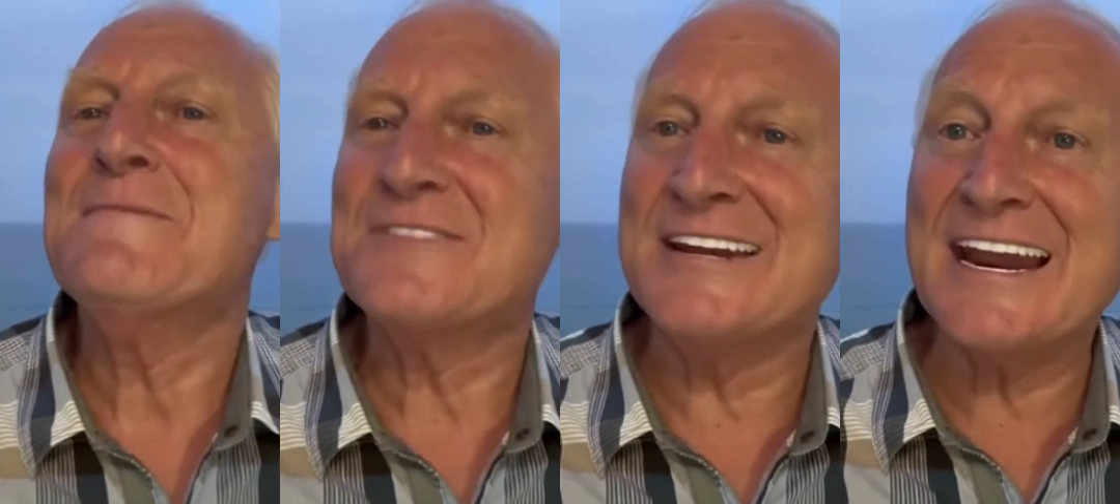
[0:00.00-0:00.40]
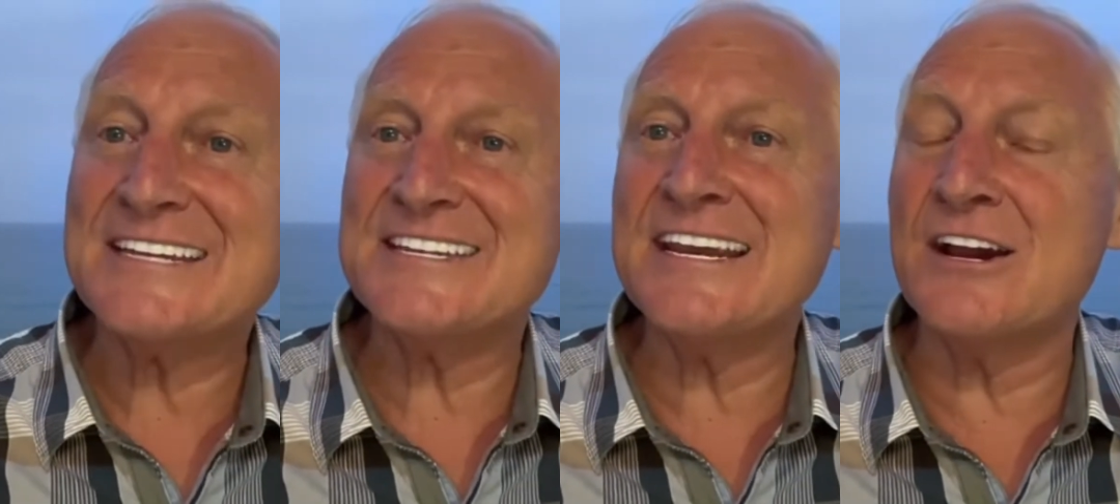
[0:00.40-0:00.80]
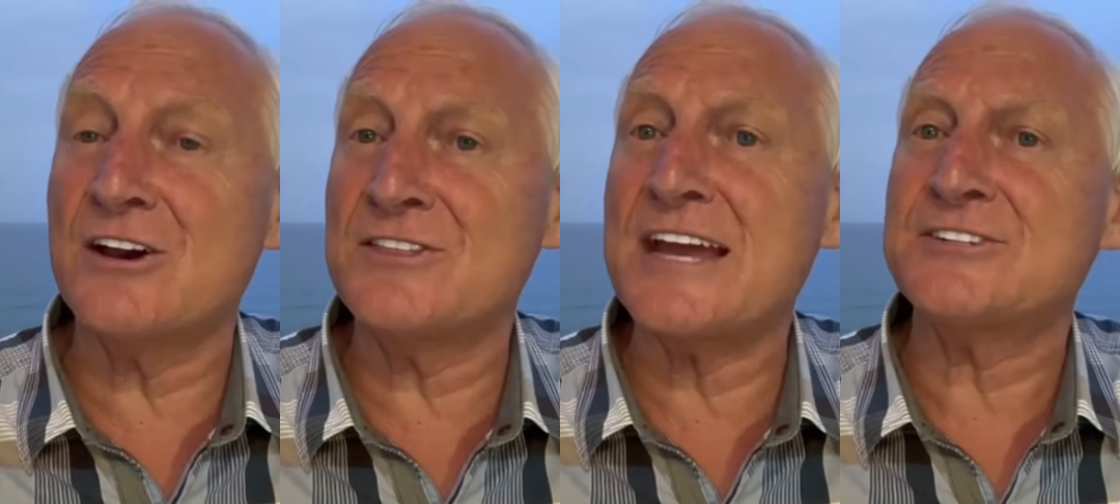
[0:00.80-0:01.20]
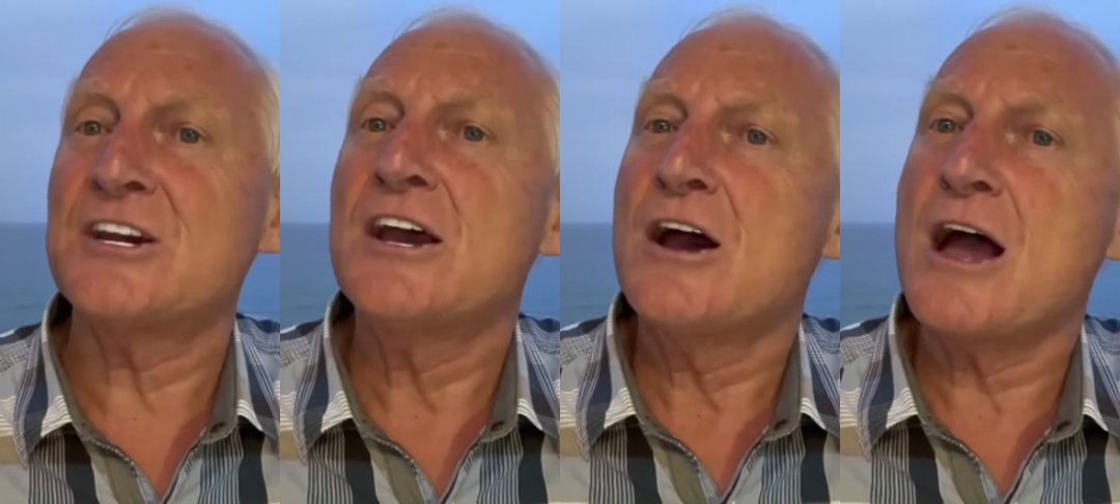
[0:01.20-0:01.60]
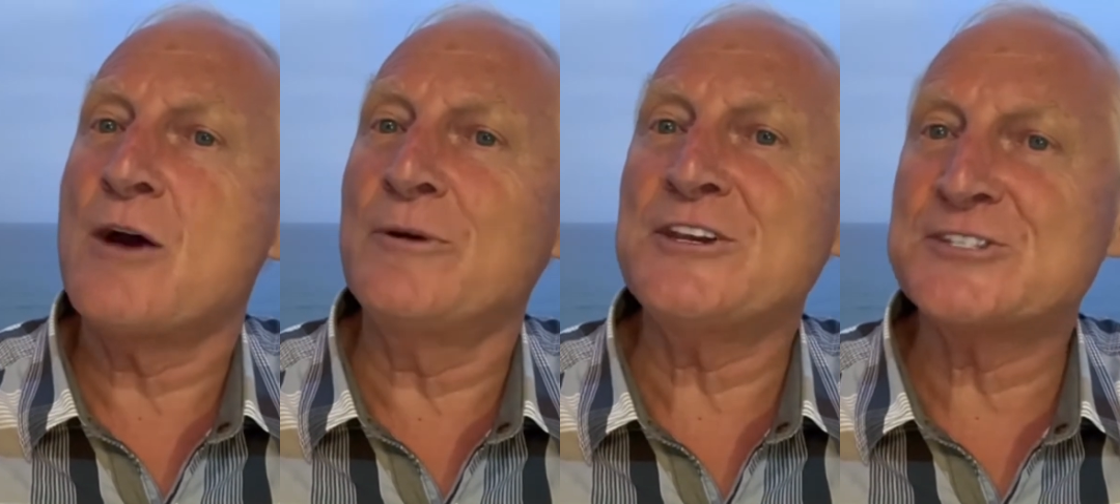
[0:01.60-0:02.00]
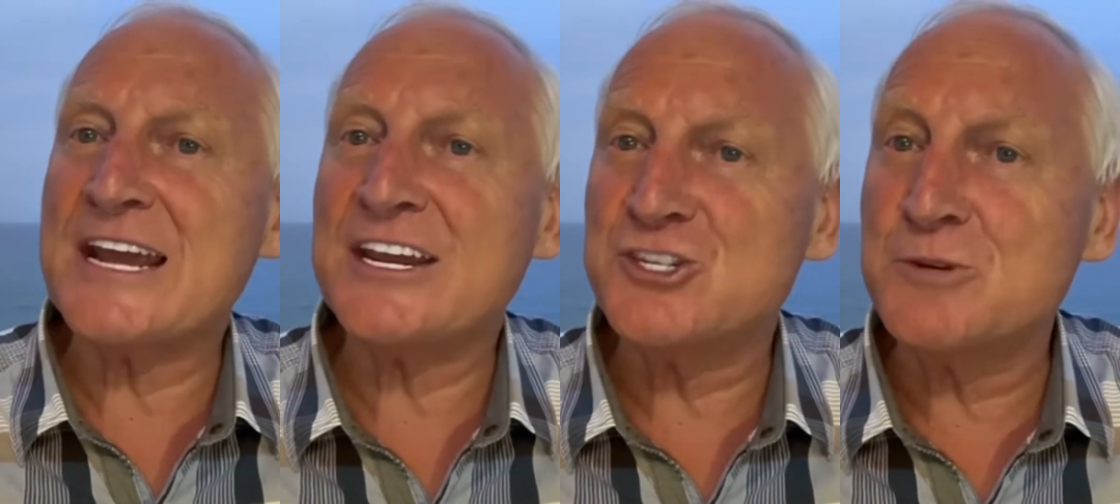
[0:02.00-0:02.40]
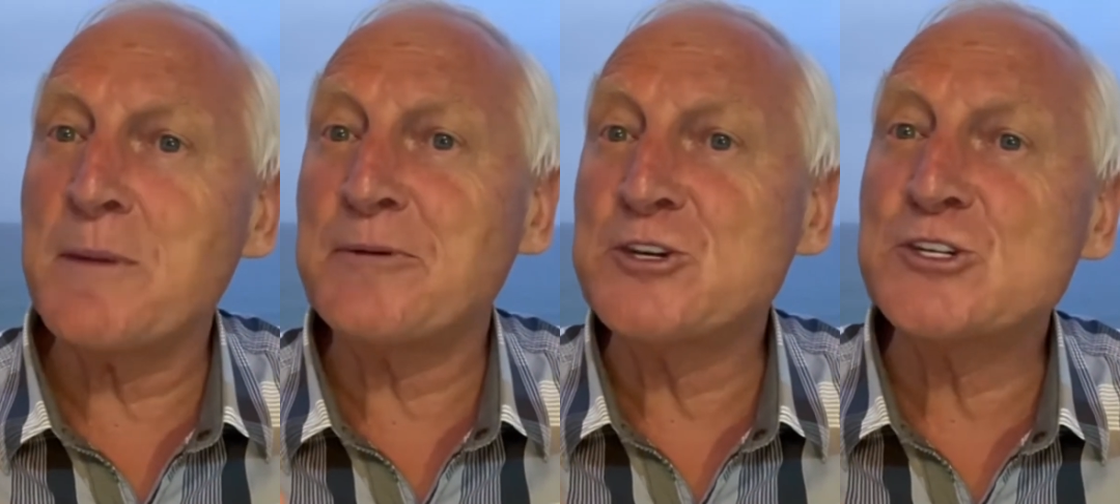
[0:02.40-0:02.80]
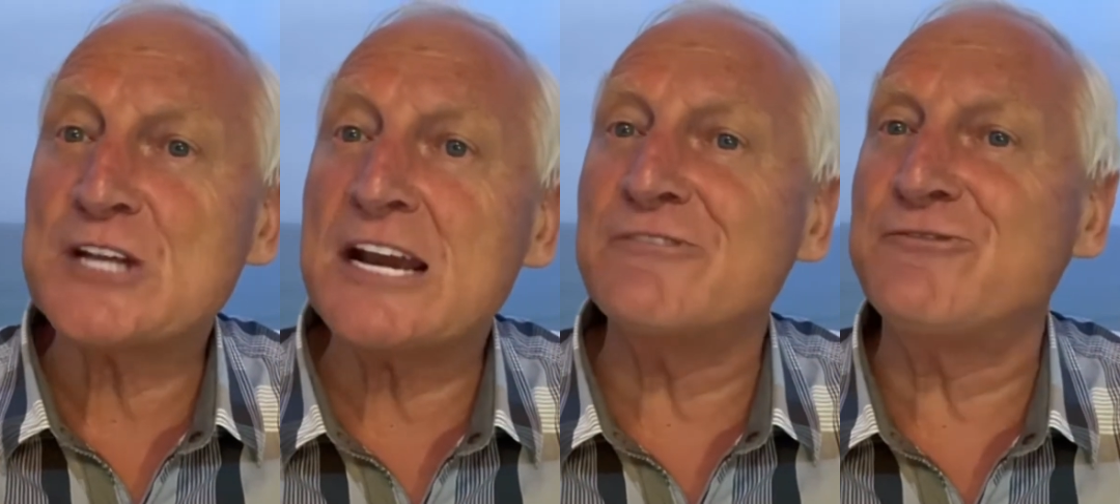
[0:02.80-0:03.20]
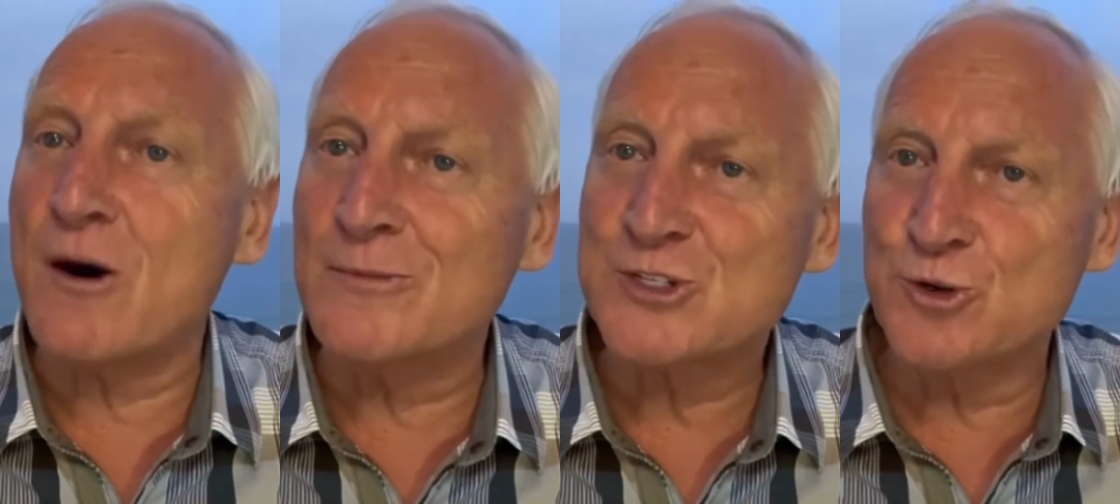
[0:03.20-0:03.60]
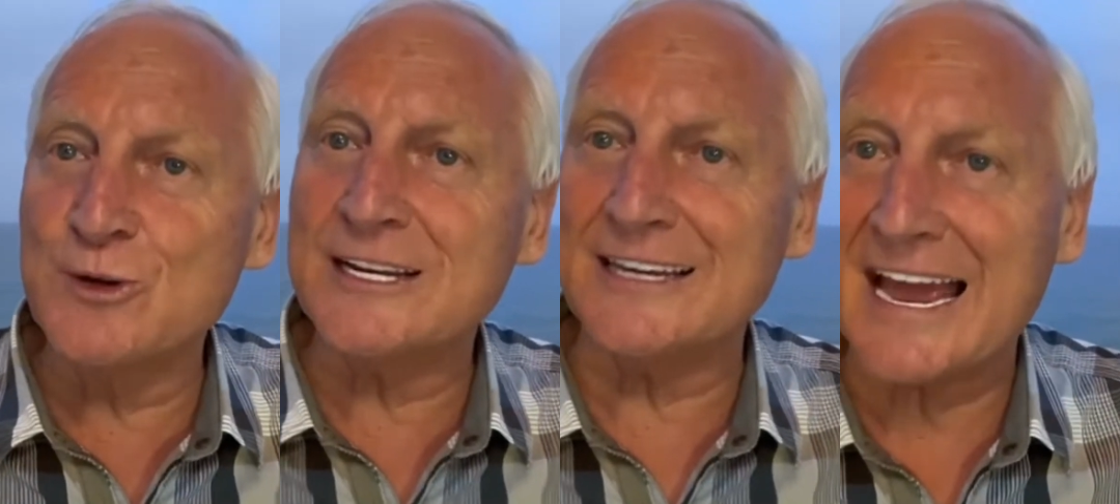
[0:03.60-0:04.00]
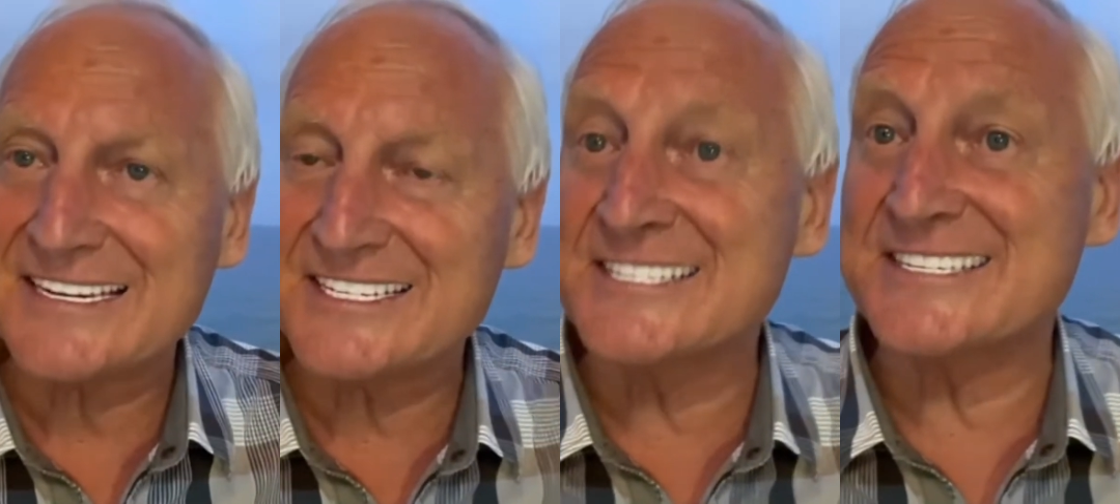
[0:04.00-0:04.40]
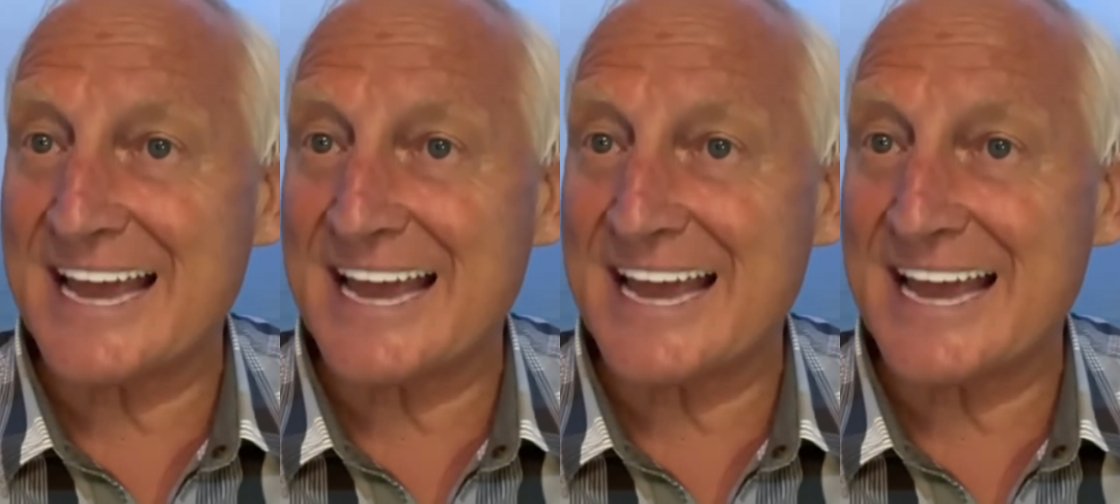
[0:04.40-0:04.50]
The next thing when you take it, should be produced under pharmaceutical license.